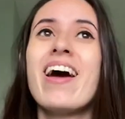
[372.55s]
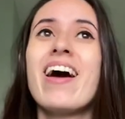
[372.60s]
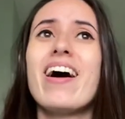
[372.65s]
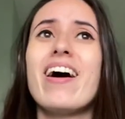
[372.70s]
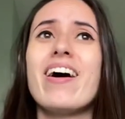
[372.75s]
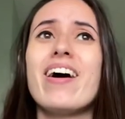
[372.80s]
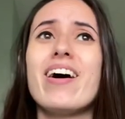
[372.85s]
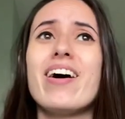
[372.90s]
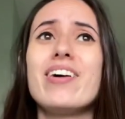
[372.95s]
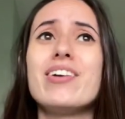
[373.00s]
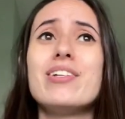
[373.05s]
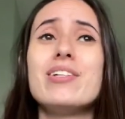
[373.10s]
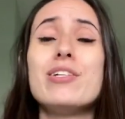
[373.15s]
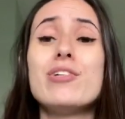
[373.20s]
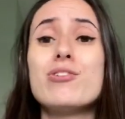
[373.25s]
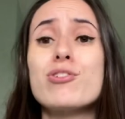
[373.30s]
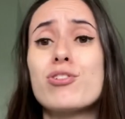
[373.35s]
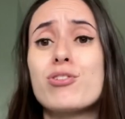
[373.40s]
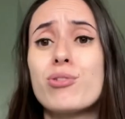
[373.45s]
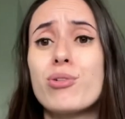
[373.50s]
Uh, you need
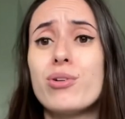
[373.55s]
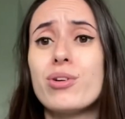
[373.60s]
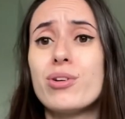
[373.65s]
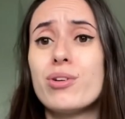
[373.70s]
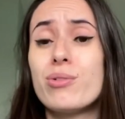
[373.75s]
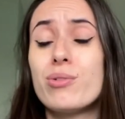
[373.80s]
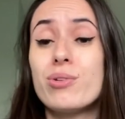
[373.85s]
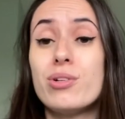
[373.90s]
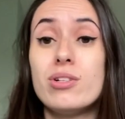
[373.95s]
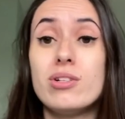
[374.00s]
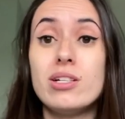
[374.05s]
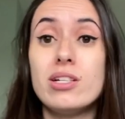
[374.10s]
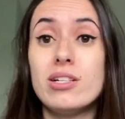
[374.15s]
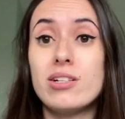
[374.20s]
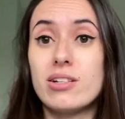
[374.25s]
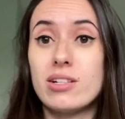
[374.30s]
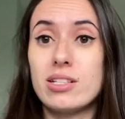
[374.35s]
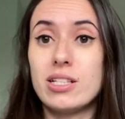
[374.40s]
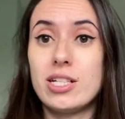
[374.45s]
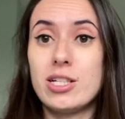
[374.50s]
your soil, you need your
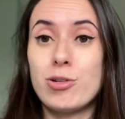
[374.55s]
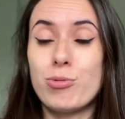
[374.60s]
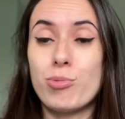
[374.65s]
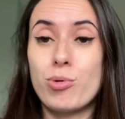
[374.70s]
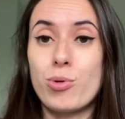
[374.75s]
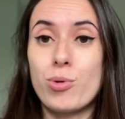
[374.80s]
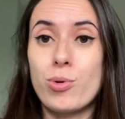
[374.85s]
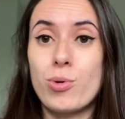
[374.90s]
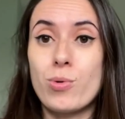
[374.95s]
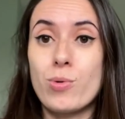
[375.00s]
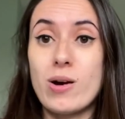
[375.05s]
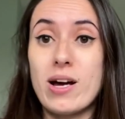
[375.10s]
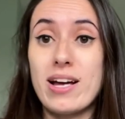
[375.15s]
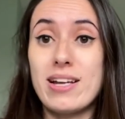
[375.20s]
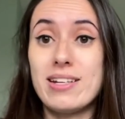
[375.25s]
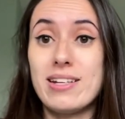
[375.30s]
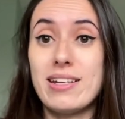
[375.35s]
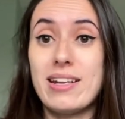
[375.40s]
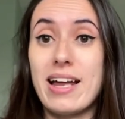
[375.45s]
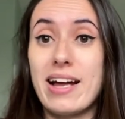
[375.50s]
cleanup crew,
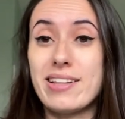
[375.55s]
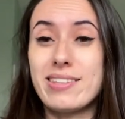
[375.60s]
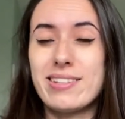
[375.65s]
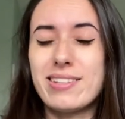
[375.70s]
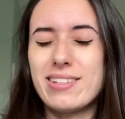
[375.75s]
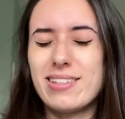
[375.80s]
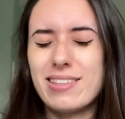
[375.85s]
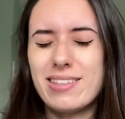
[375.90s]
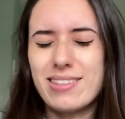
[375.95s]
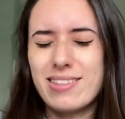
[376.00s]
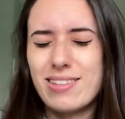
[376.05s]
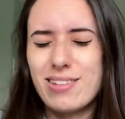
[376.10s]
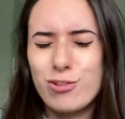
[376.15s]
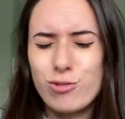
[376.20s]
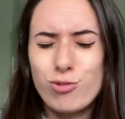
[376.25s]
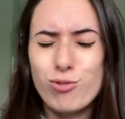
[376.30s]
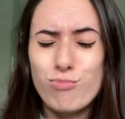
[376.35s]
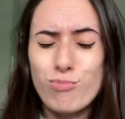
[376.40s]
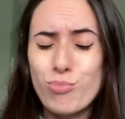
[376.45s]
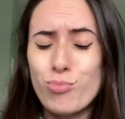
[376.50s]
and that's
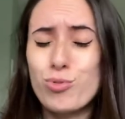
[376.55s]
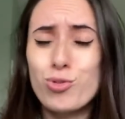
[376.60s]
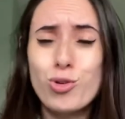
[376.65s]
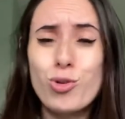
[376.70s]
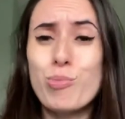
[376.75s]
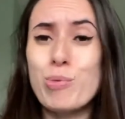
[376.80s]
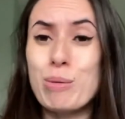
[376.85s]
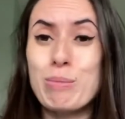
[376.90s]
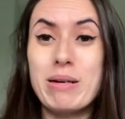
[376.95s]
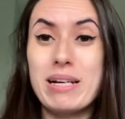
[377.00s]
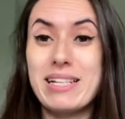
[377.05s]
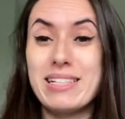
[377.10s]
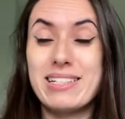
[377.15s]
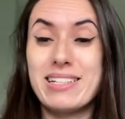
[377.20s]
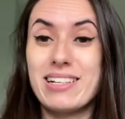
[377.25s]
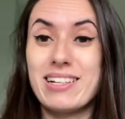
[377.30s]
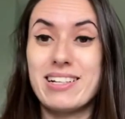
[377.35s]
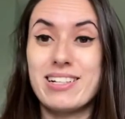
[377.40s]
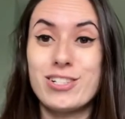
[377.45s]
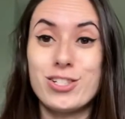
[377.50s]
the super
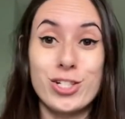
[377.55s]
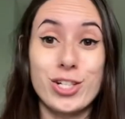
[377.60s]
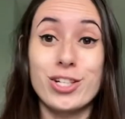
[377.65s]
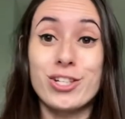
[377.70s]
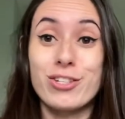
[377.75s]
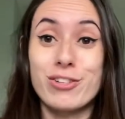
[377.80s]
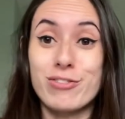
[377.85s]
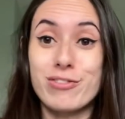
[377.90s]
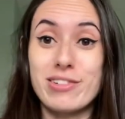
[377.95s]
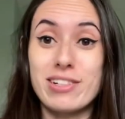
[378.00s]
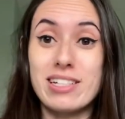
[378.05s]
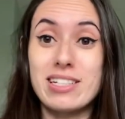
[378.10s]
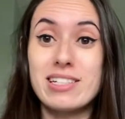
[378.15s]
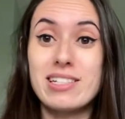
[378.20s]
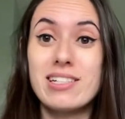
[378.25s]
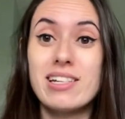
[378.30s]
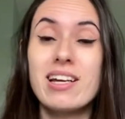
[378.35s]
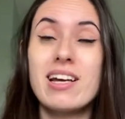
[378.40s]
basic gist of it.